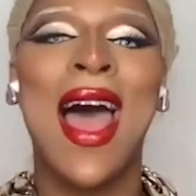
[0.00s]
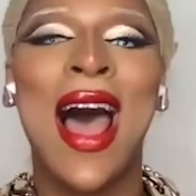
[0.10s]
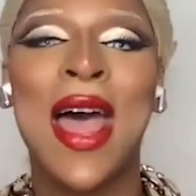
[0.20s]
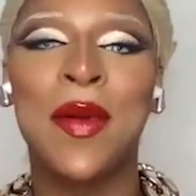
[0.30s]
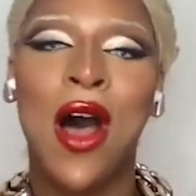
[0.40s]

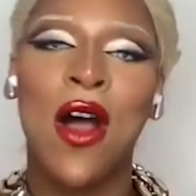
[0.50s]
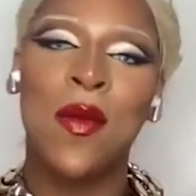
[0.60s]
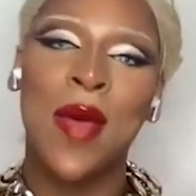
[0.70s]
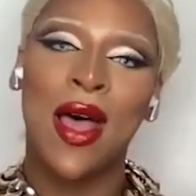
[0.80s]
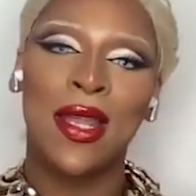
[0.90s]
Hi, I am
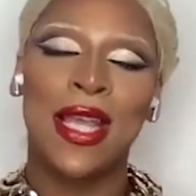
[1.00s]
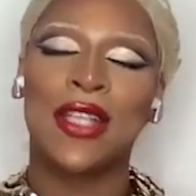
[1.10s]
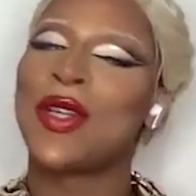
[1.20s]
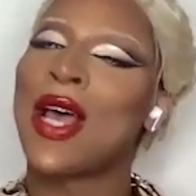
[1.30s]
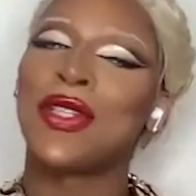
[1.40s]
Cara Mel, the
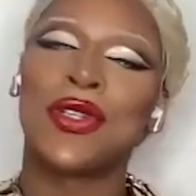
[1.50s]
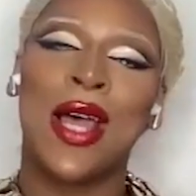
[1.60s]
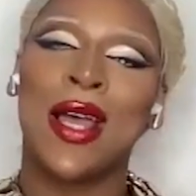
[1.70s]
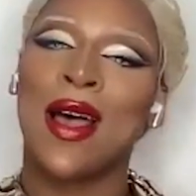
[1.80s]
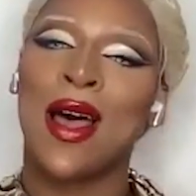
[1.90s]

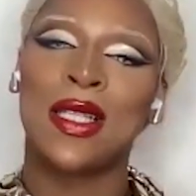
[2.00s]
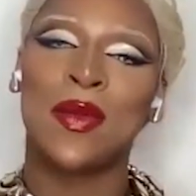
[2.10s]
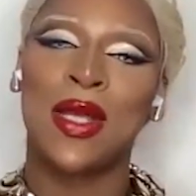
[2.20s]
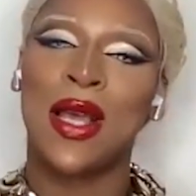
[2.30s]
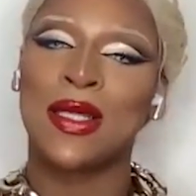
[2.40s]
international drag
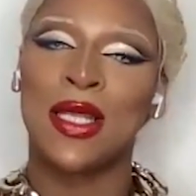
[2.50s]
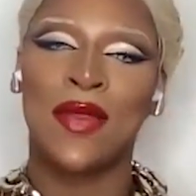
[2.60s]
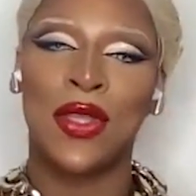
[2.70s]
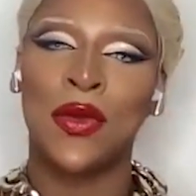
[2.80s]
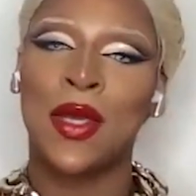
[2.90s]
goddess and
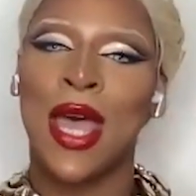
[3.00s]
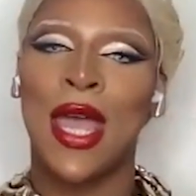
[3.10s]
Beyonce of the